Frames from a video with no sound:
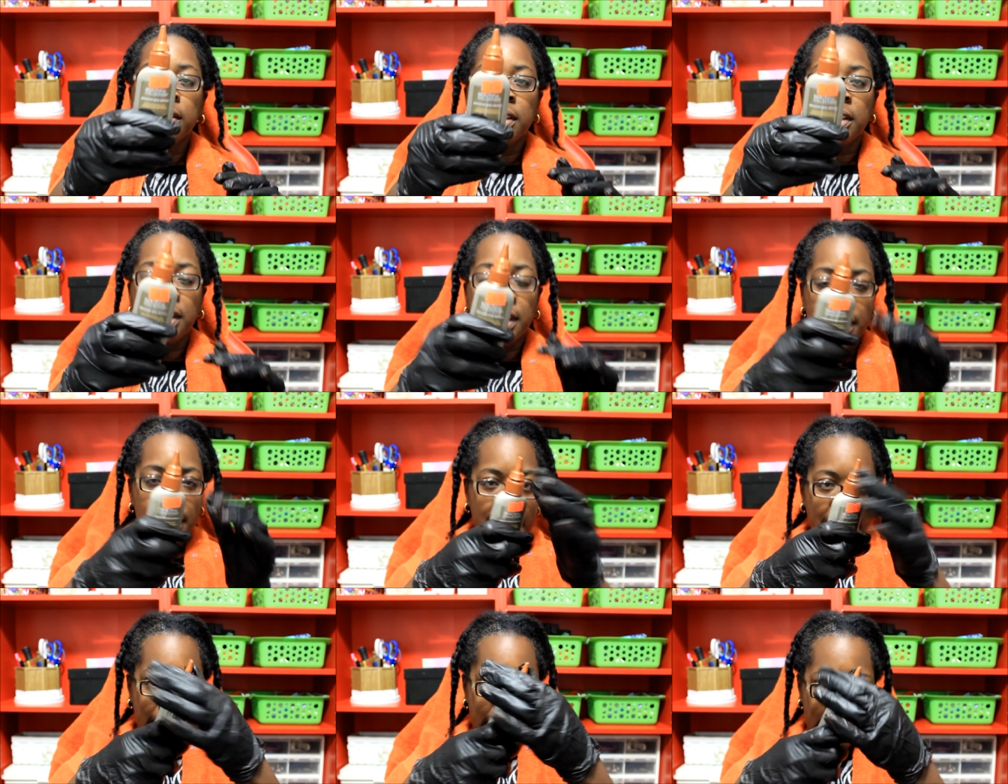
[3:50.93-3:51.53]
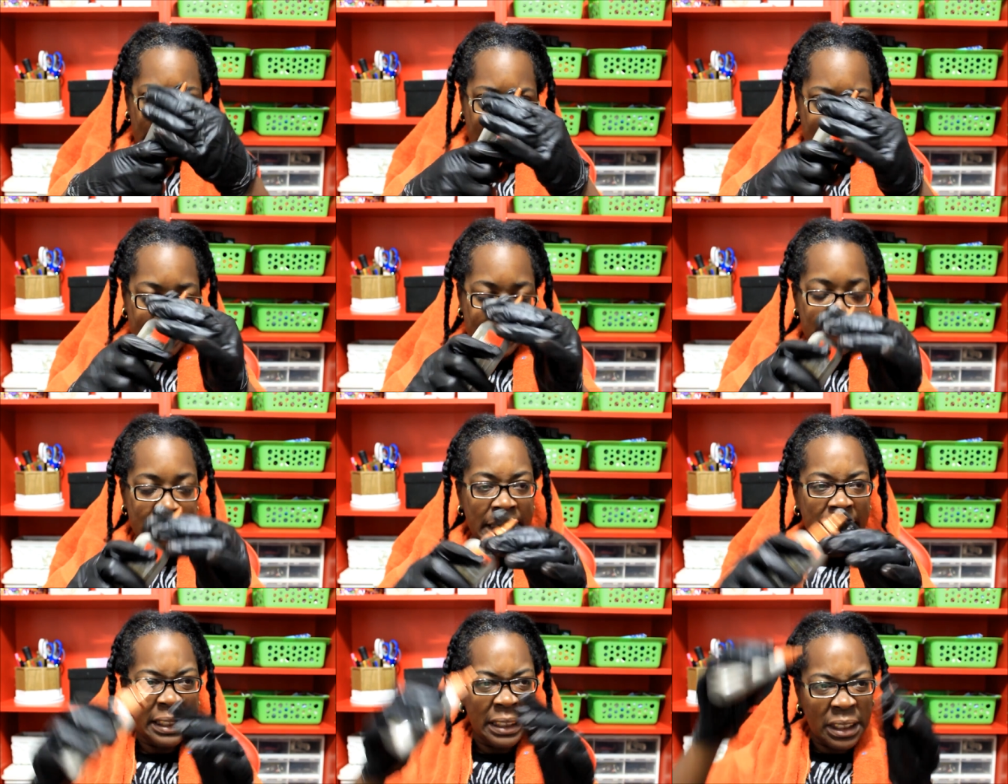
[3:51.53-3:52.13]
just get
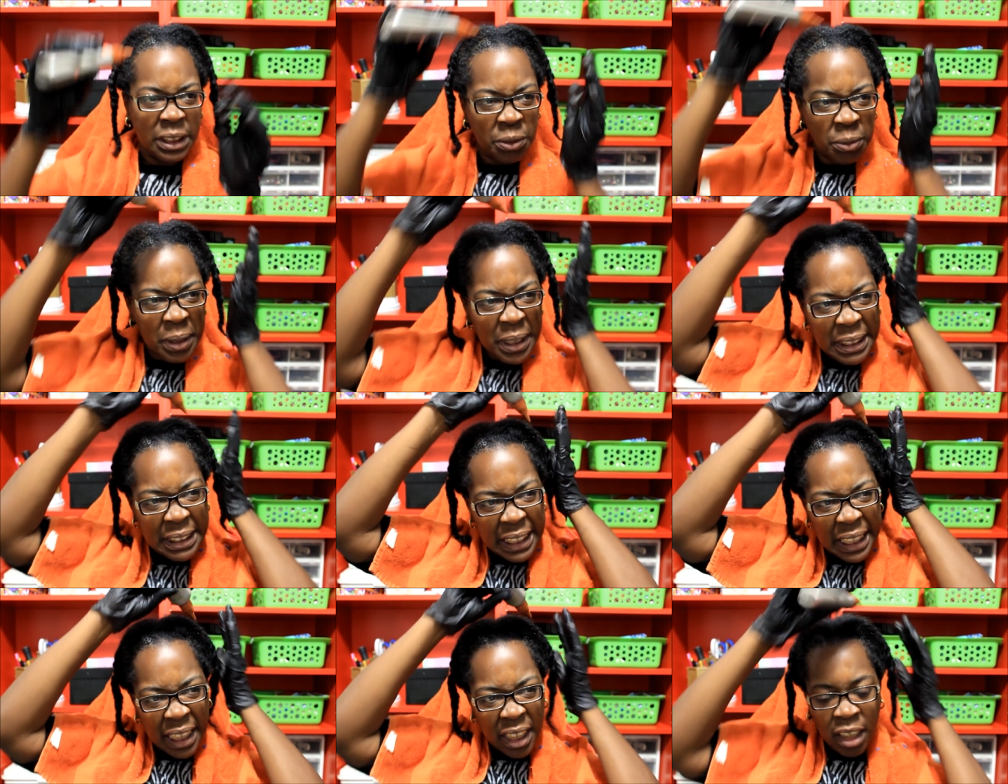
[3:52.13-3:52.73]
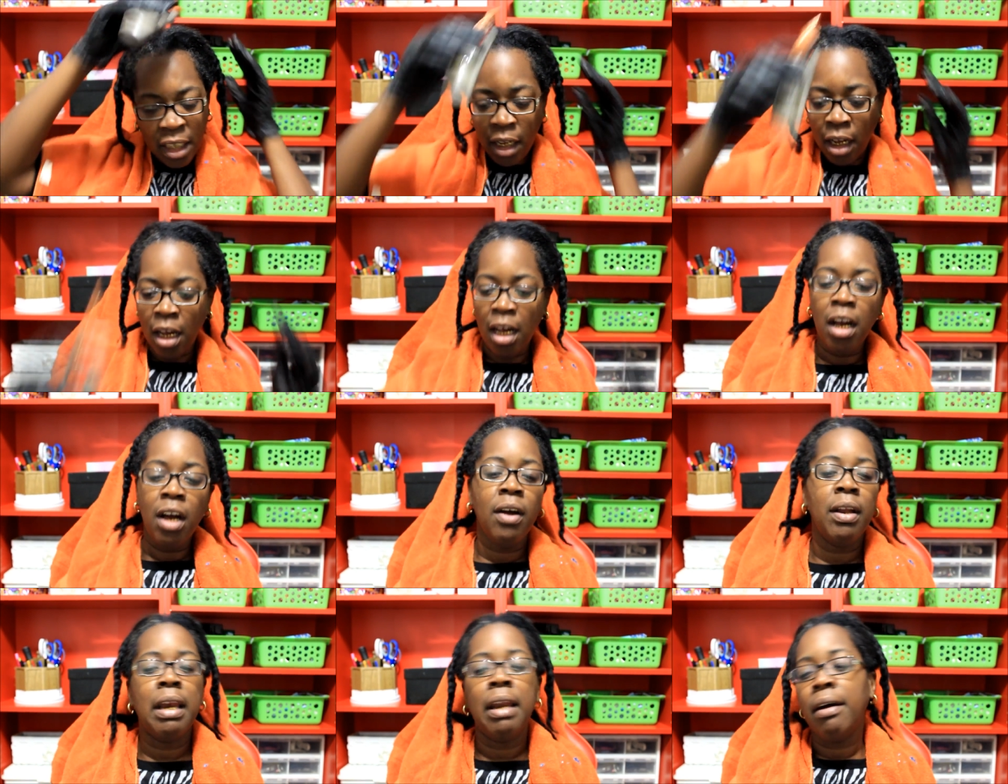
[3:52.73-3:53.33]
this and squeeze it out.
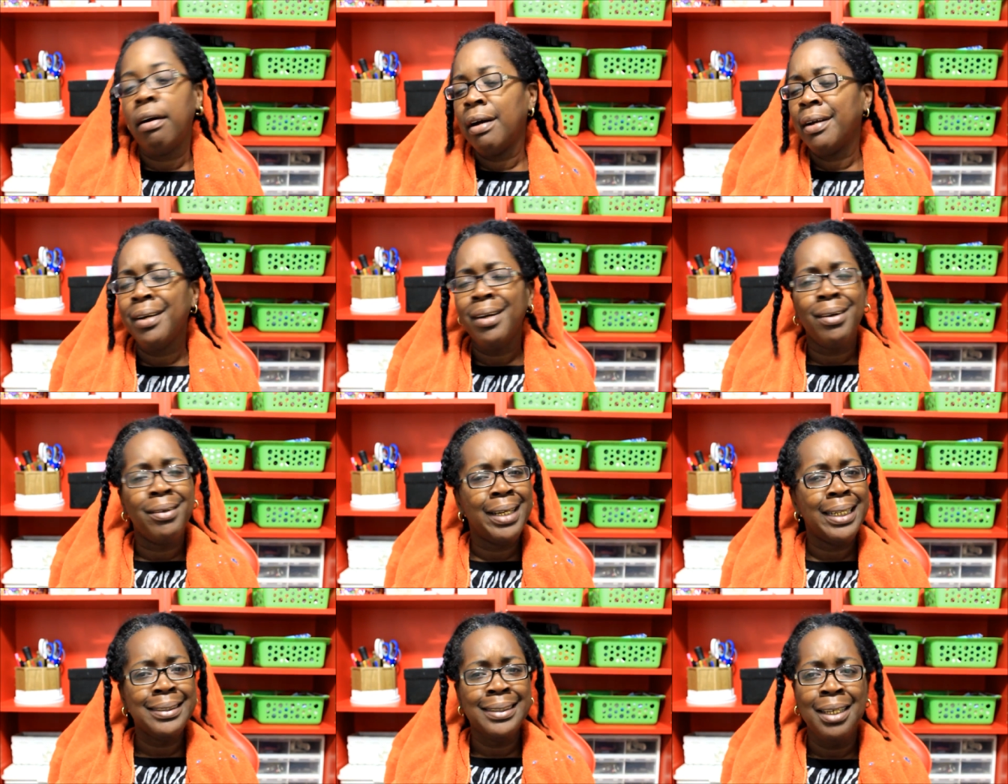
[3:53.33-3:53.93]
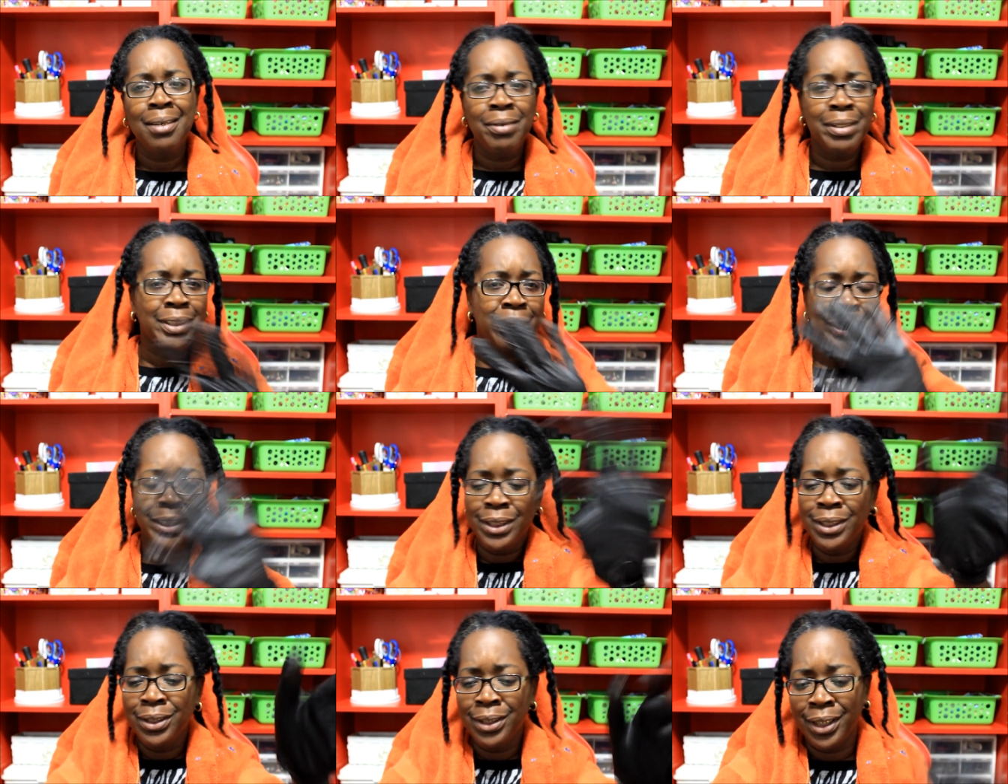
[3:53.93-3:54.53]
Oh Lord, no, that's not what you
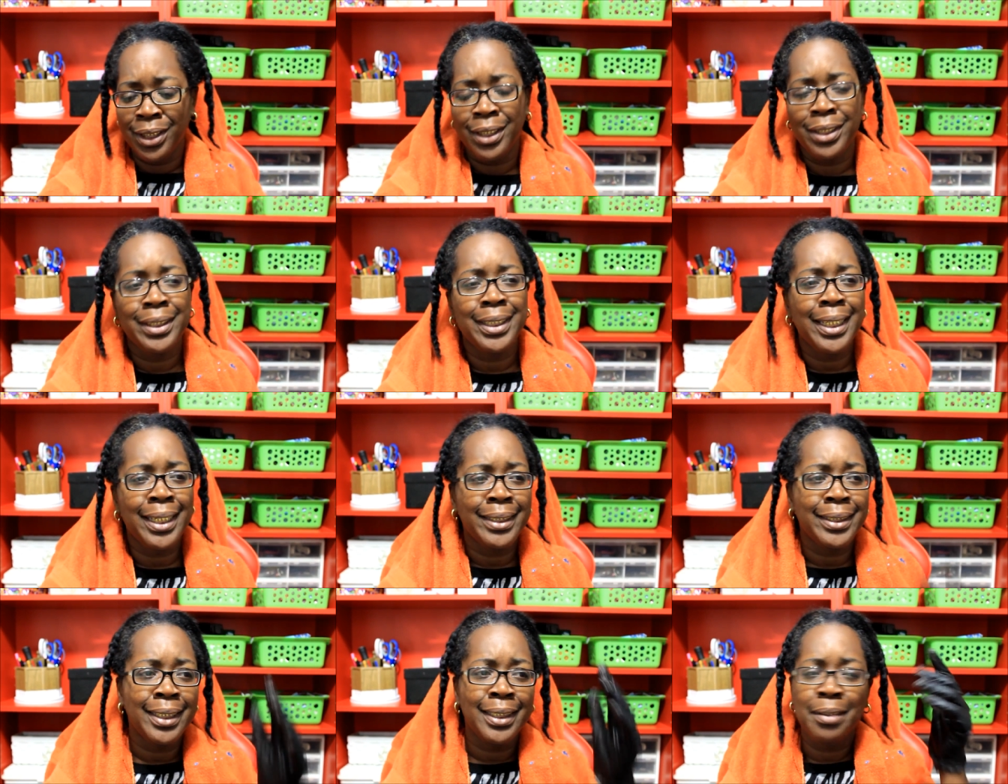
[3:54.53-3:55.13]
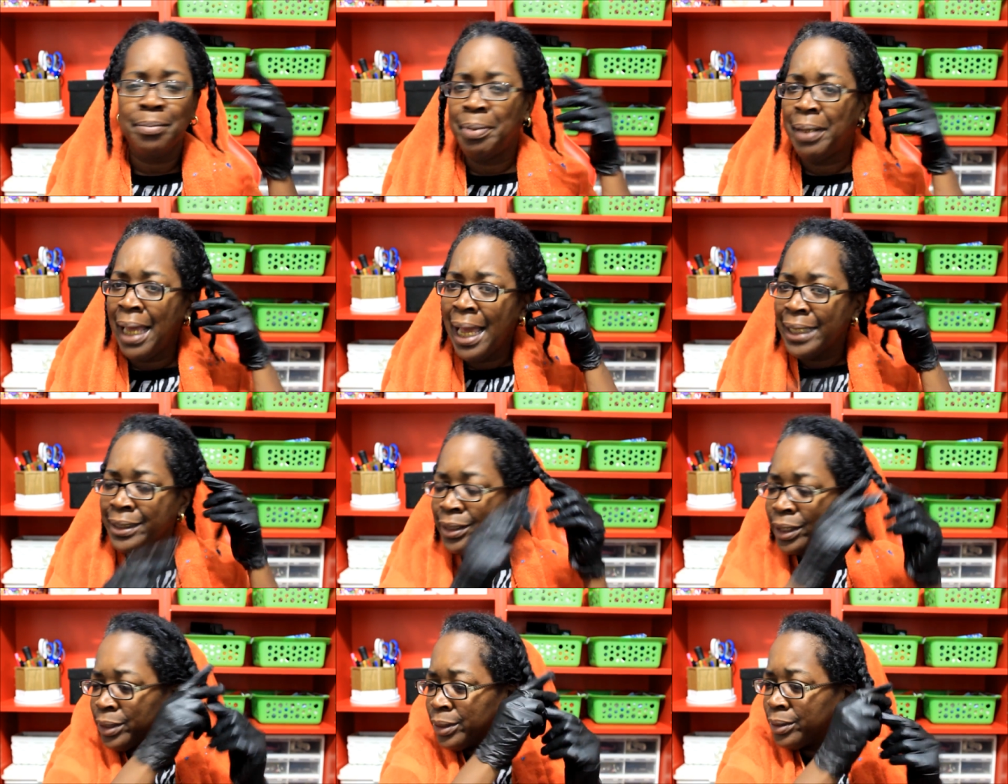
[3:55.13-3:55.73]
do, girl. You gotta take the
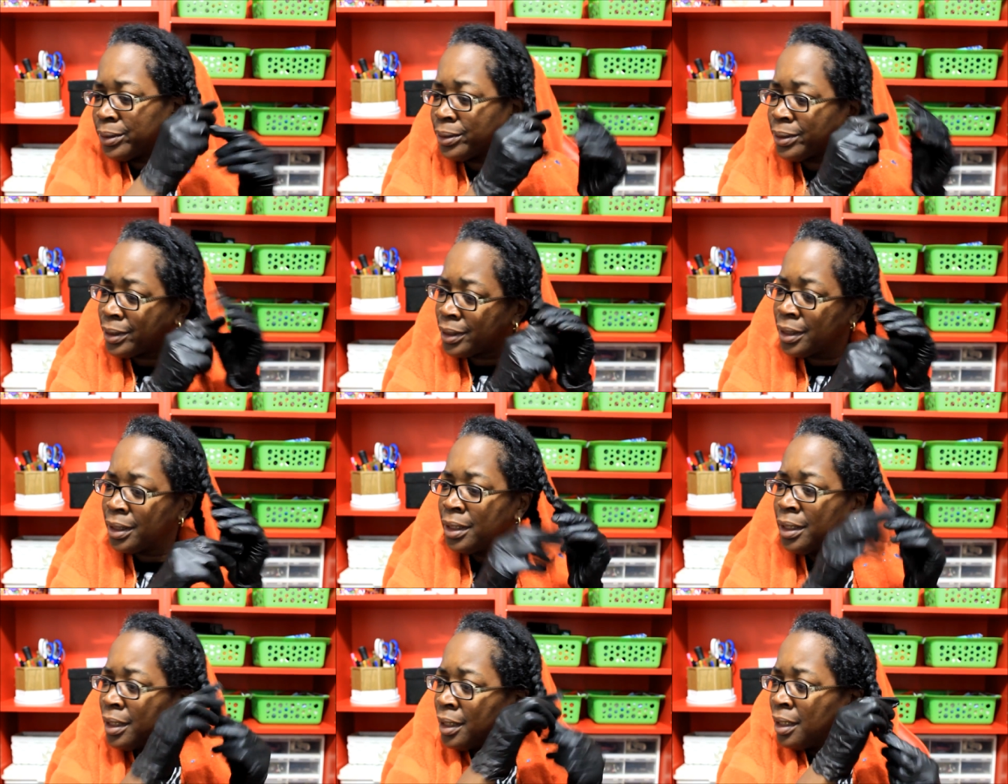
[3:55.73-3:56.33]
plaits loose.